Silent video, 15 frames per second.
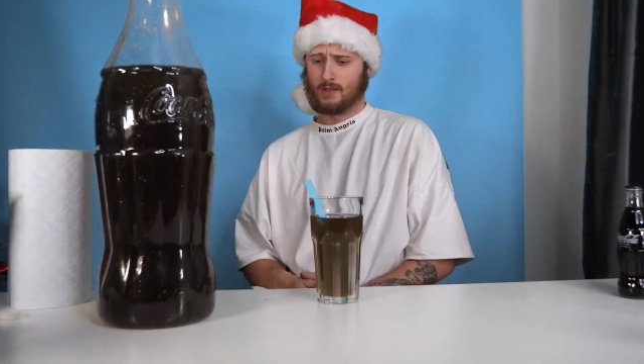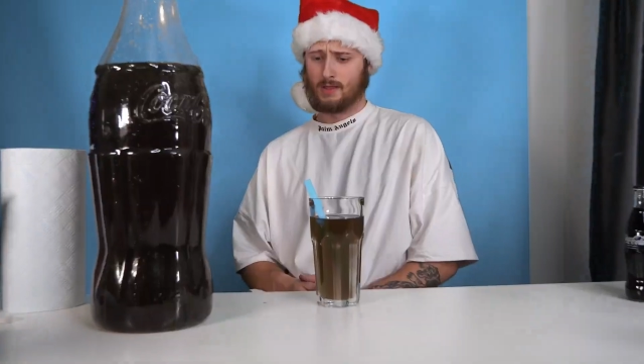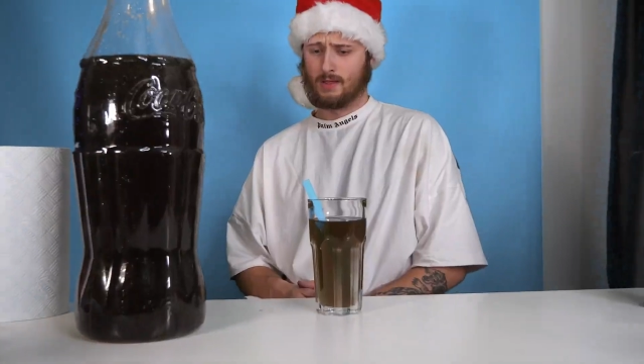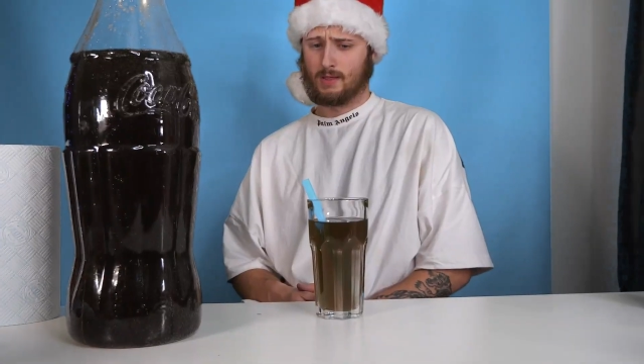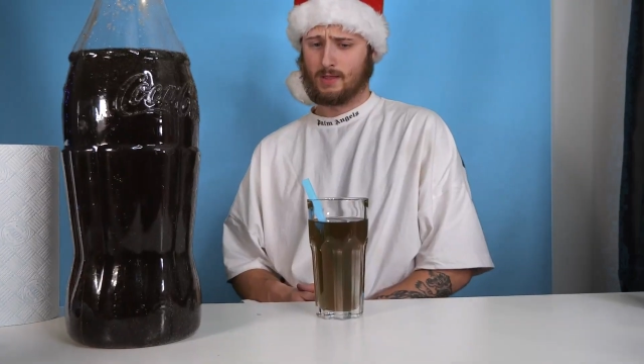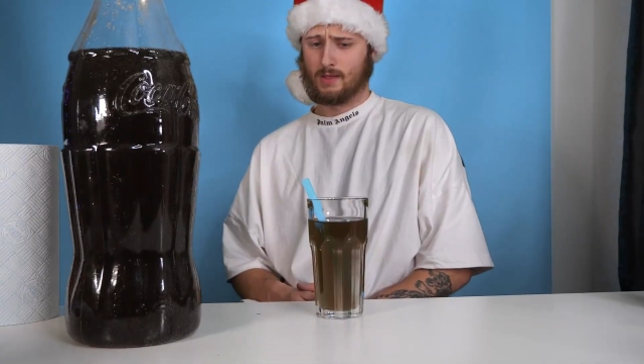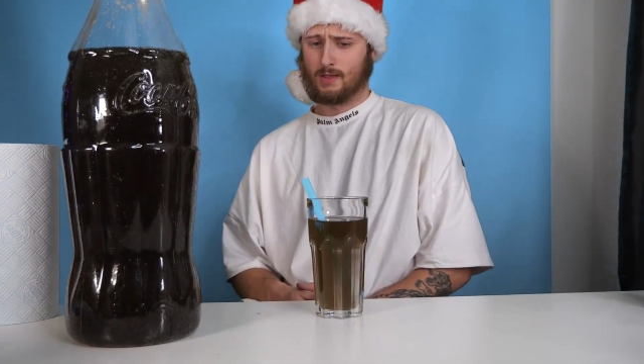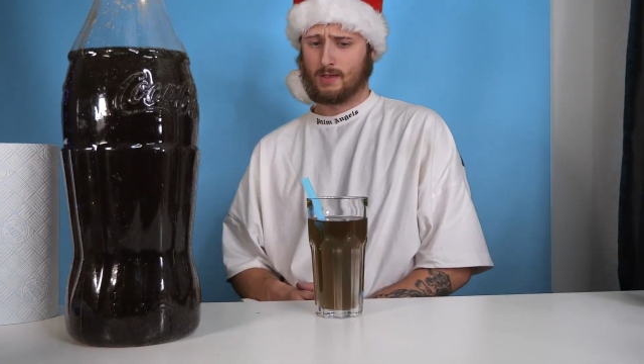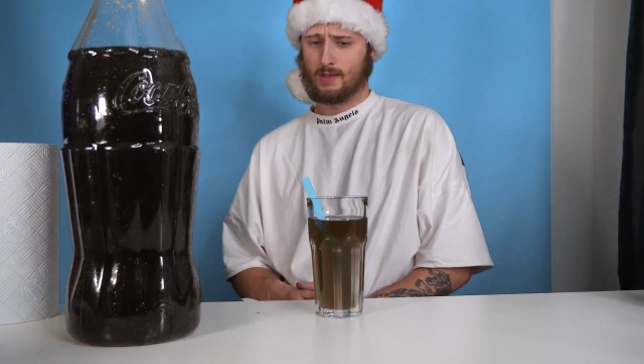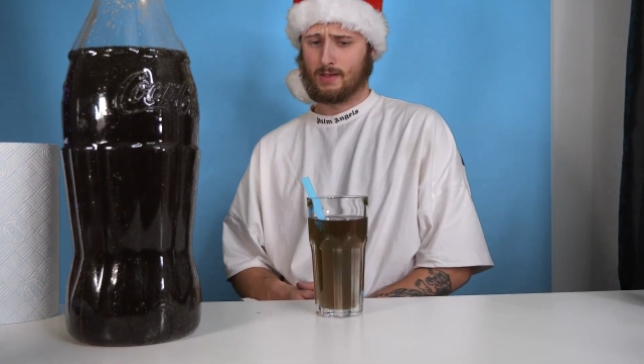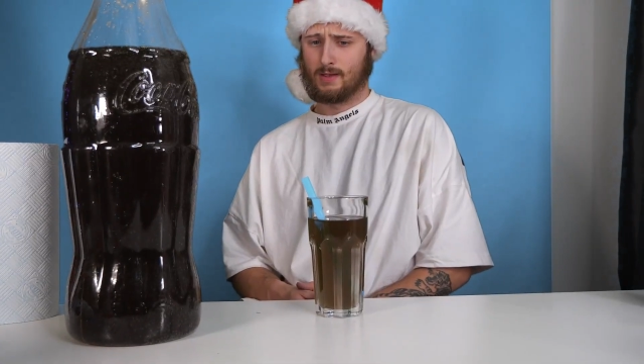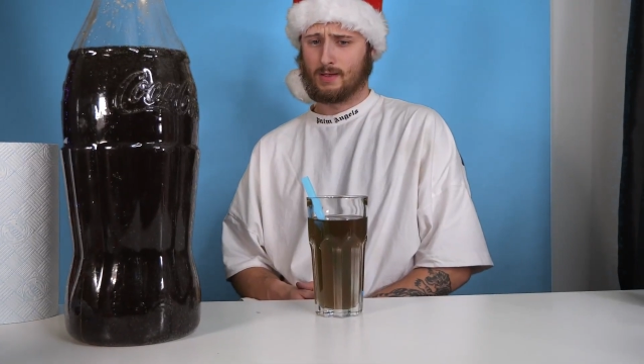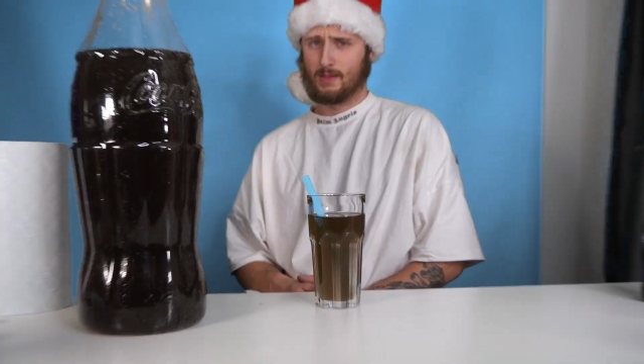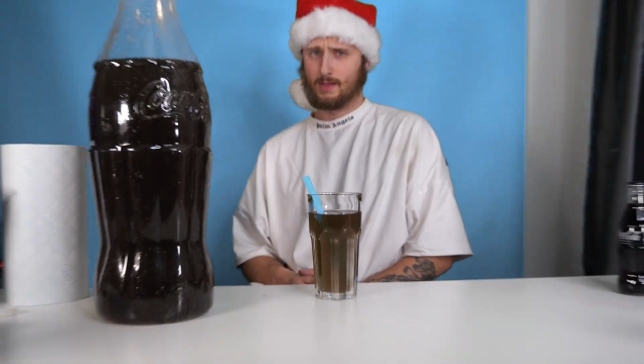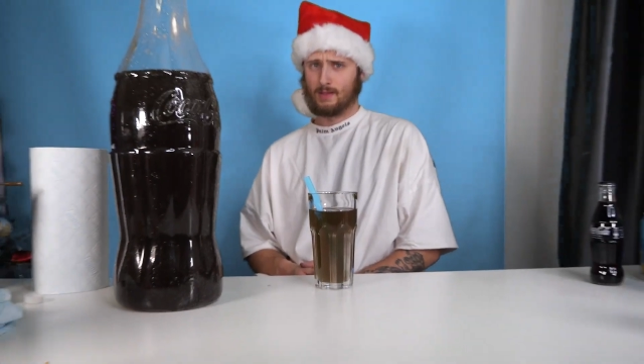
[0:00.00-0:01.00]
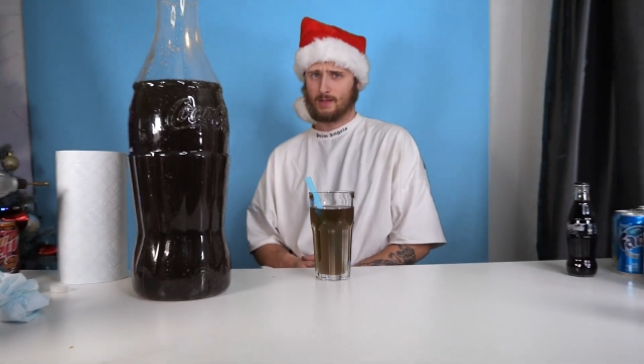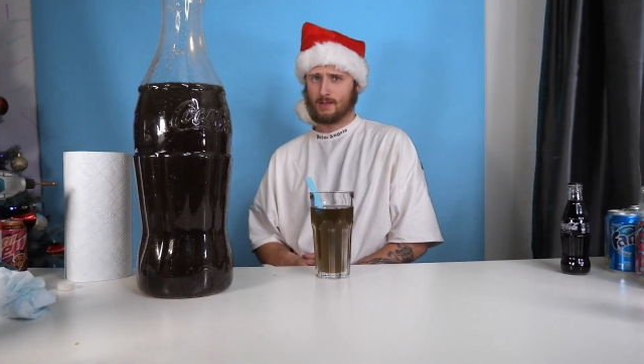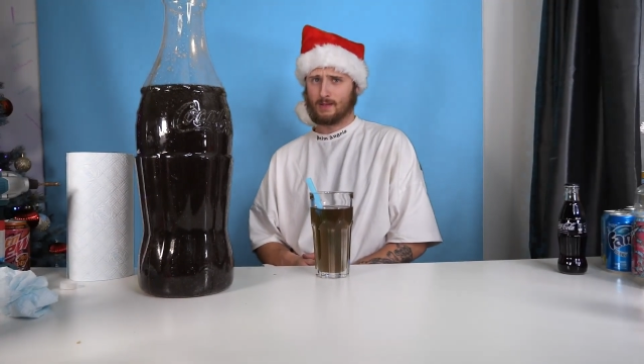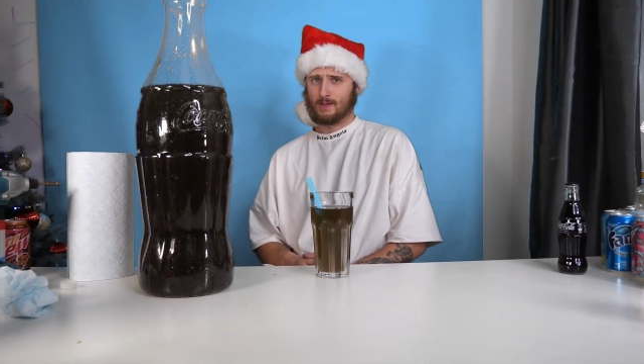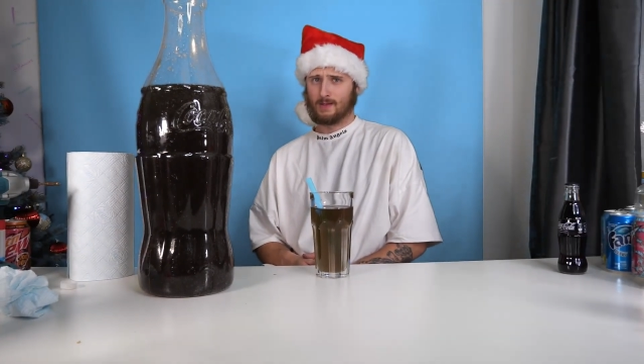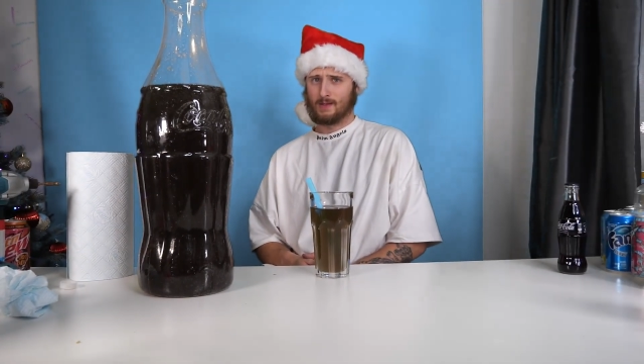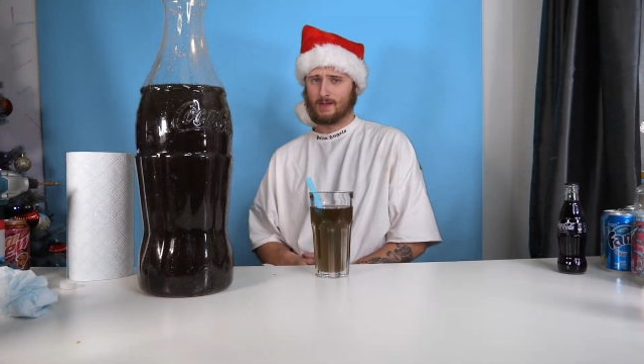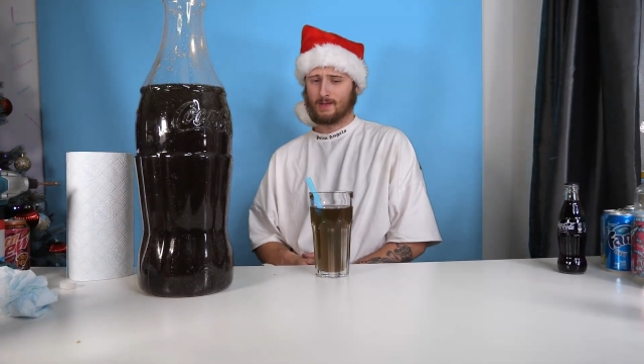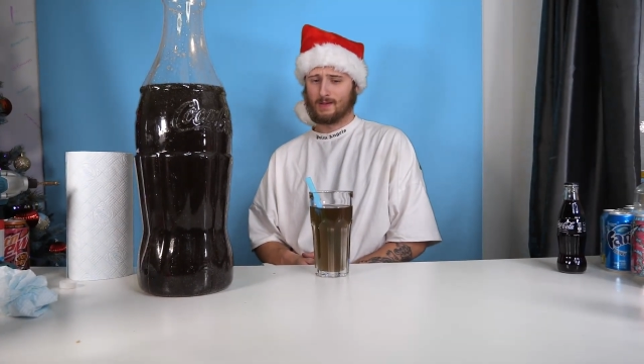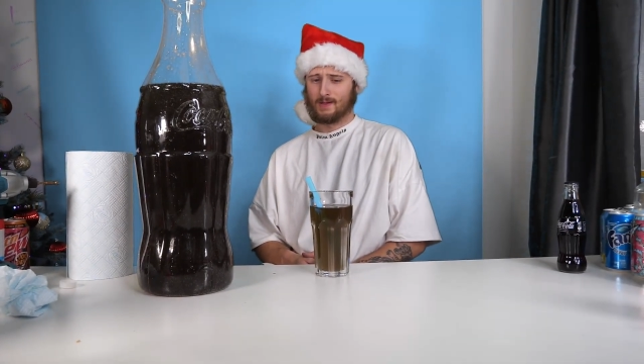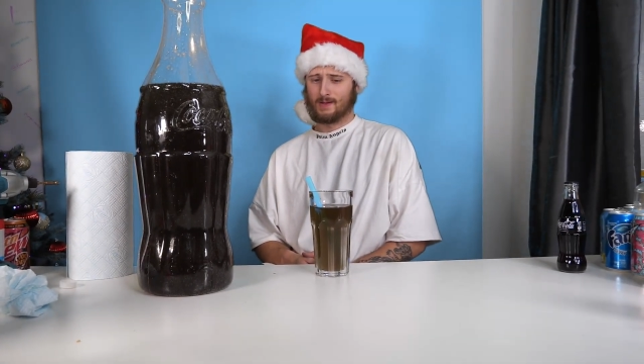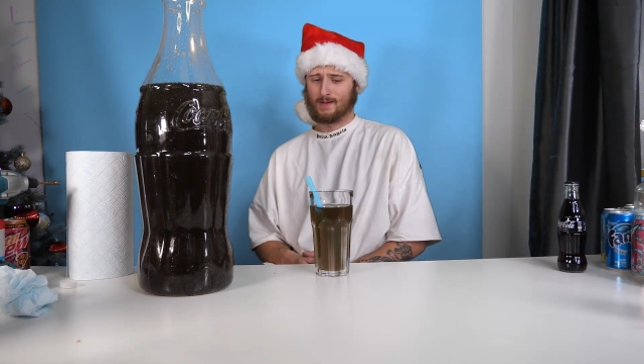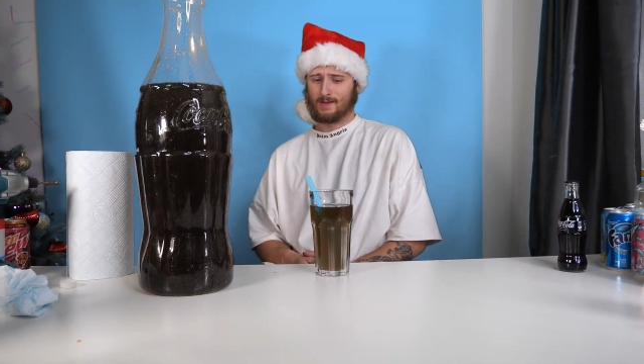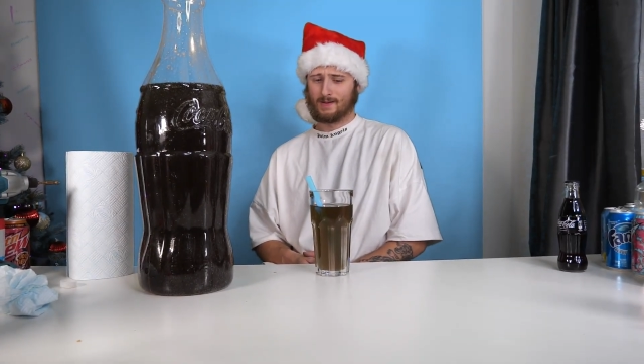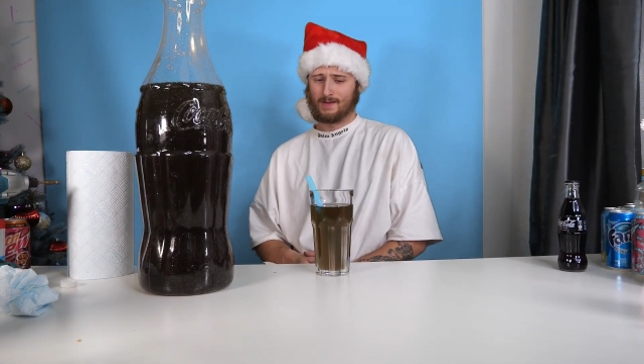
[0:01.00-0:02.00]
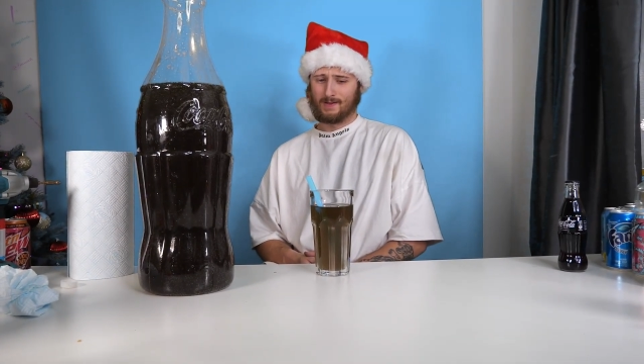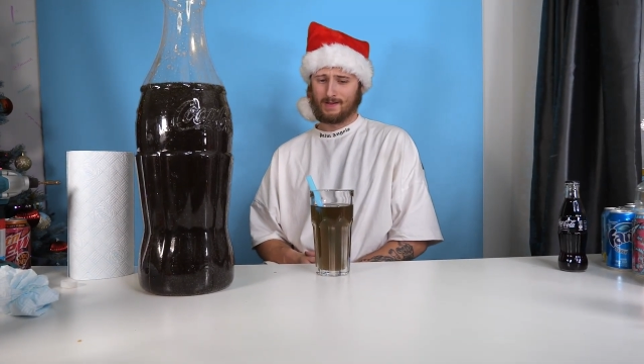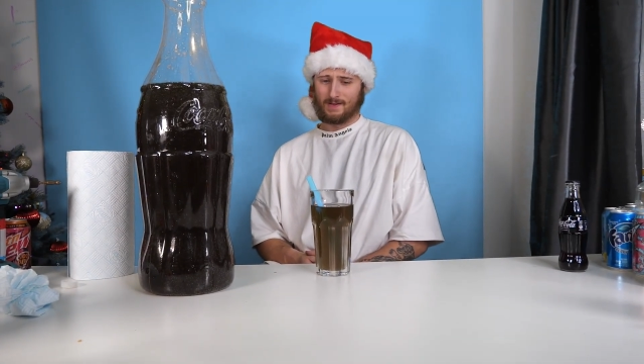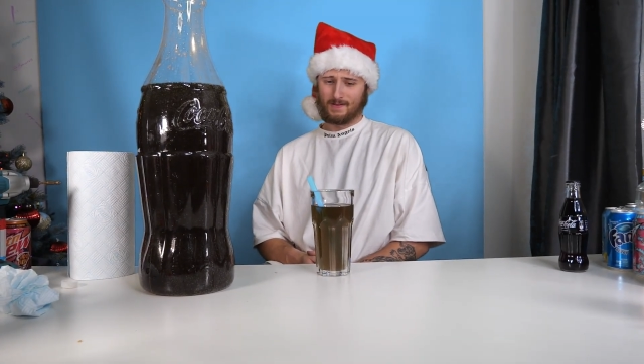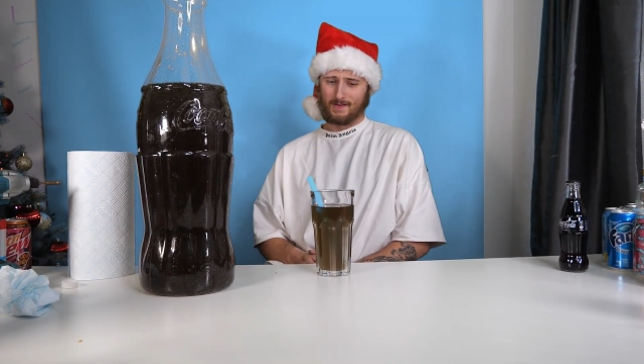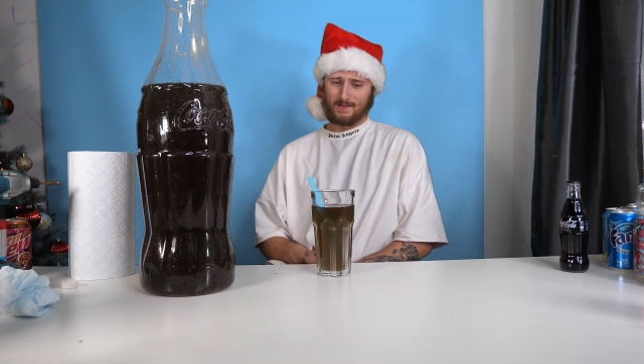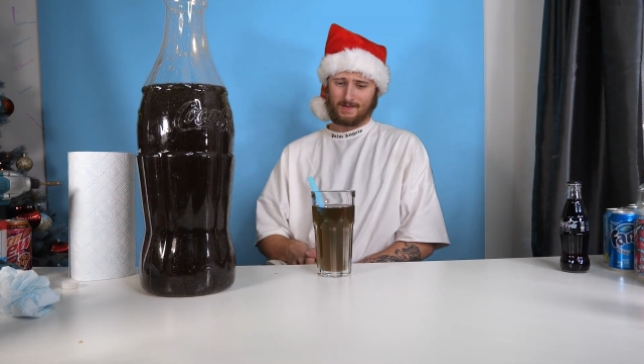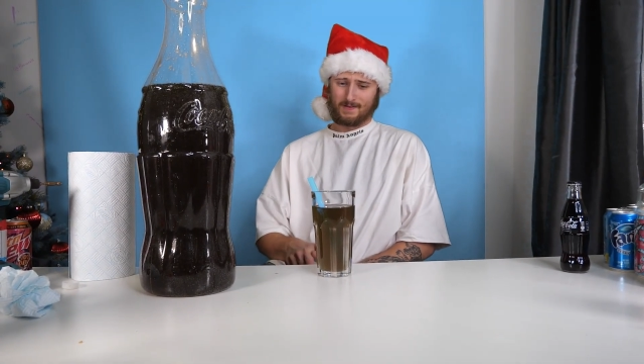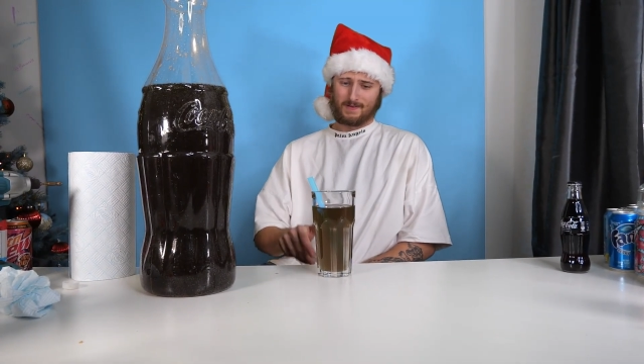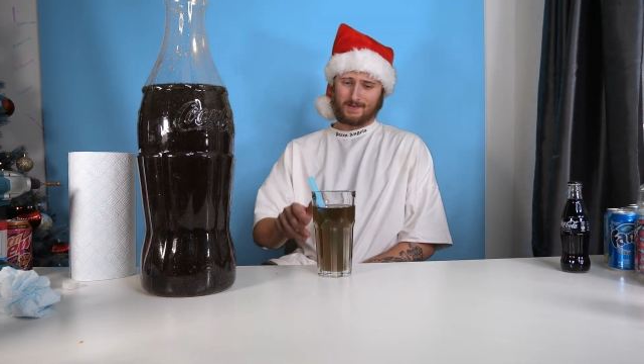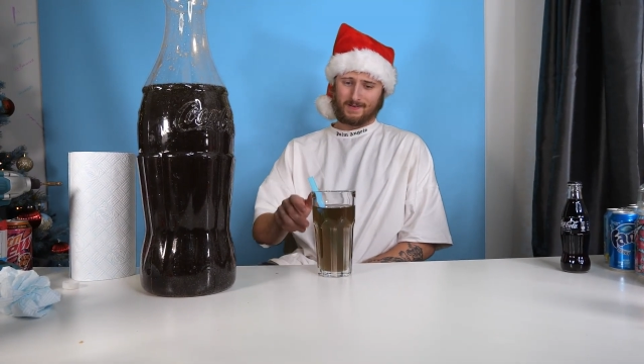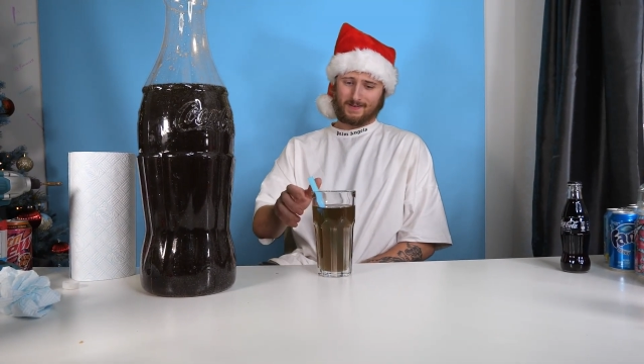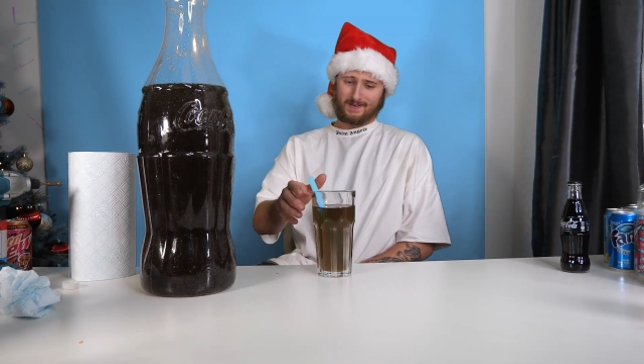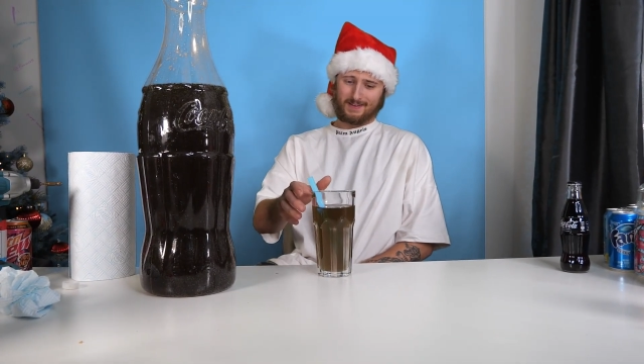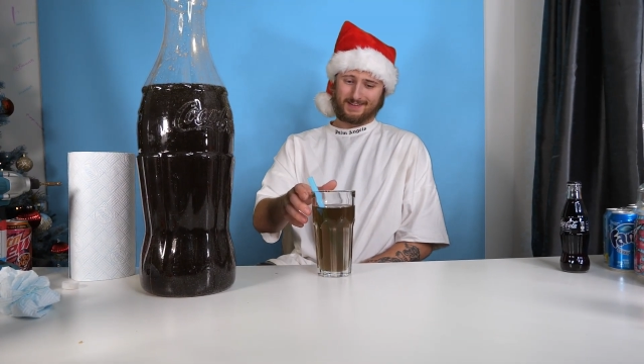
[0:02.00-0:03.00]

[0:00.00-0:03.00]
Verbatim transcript: Okay, Jake, it's your turn to try the,